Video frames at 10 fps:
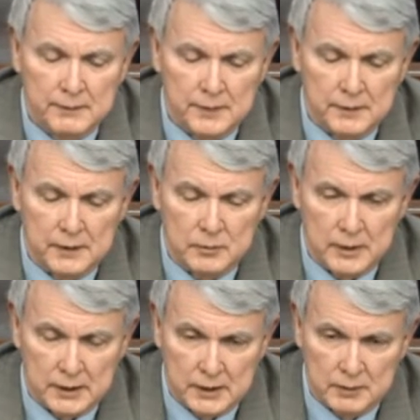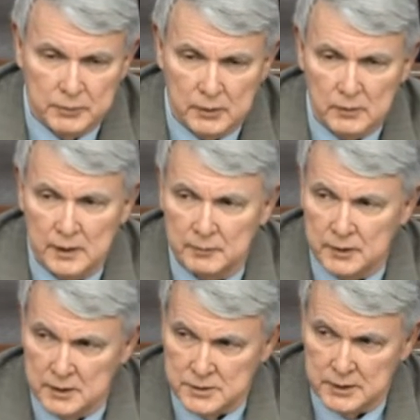that in the Medicaid program
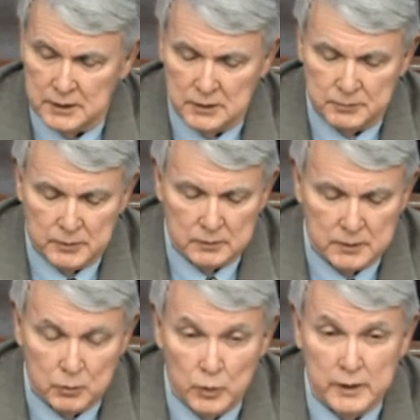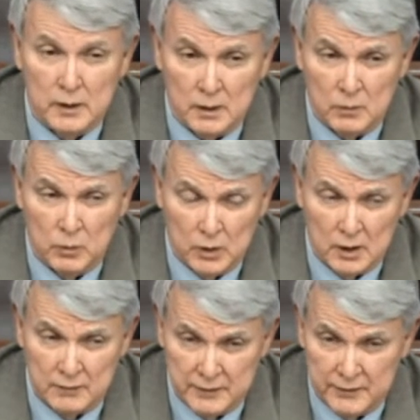and in the state health program, we are one
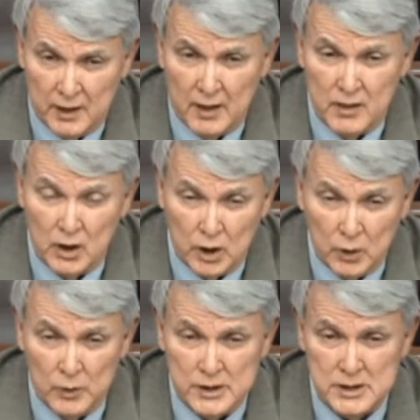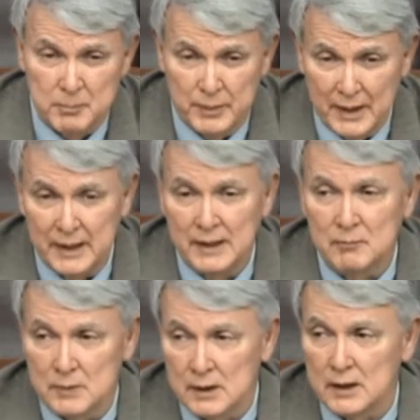of, if not the lowest
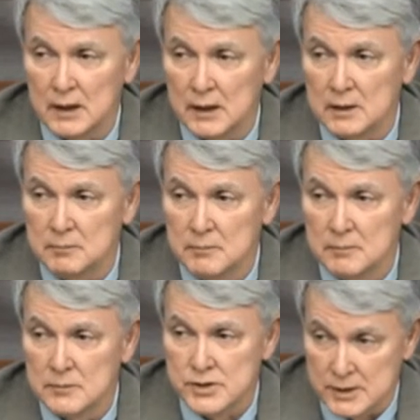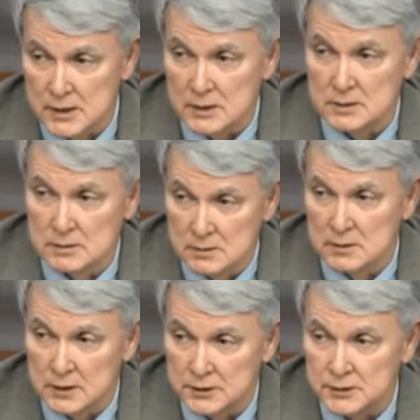paying Medicaid state in
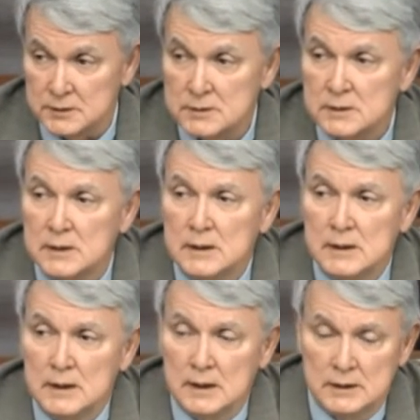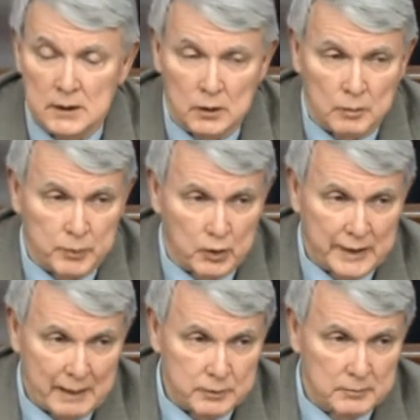the nation. And then on a per
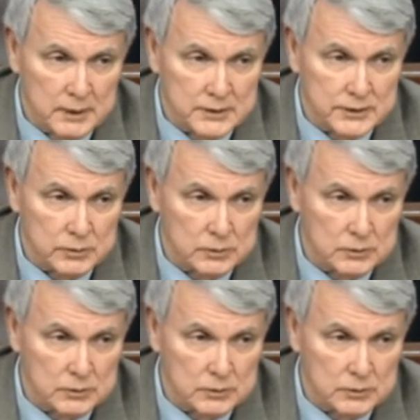capita basis,